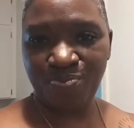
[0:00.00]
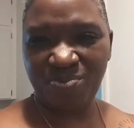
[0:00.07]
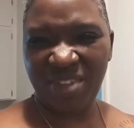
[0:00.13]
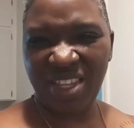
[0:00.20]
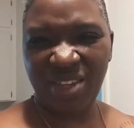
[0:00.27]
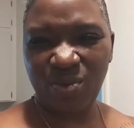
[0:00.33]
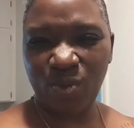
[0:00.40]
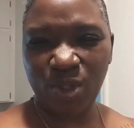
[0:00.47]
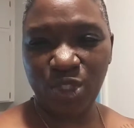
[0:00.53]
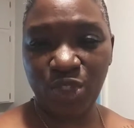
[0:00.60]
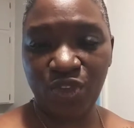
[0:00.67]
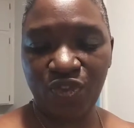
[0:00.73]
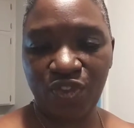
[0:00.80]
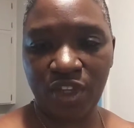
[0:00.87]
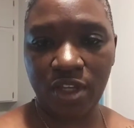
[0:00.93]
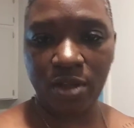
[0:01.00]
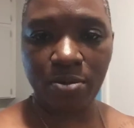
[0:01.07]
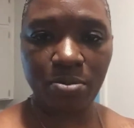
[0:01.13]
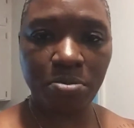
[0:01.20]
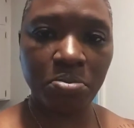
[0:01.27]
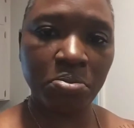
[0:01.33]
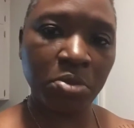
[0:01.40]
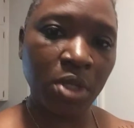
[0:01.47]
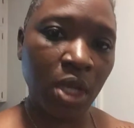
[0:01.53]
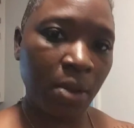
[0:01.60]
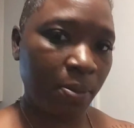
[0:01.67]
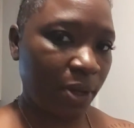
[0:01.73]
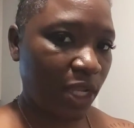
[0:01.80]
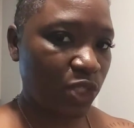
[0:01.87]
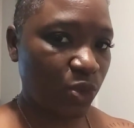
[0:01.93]
They didn't want you to film.
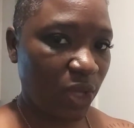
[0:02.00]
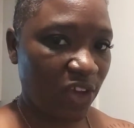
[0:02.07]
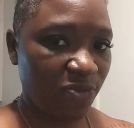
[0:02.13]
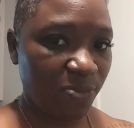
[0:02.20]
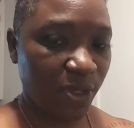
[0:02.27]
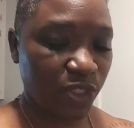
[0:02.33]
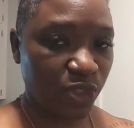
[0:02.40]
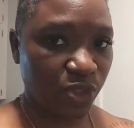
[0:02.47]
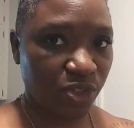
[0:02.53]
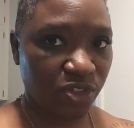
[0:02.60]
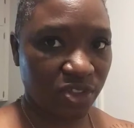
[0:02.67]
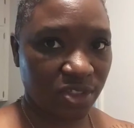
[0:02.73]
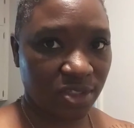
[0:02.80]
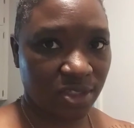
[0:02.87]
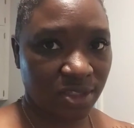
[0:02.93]
But I do have pictures.